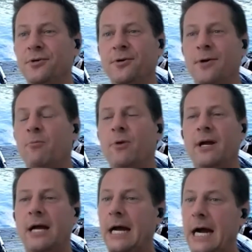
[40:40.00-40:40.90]
money.
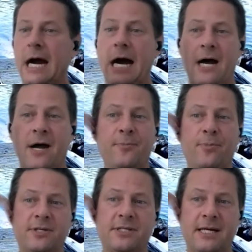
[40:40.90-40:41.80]
He didn't have
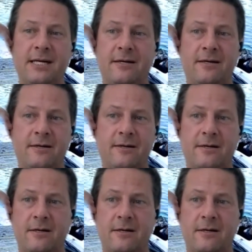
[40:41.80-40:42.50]
anybody managing his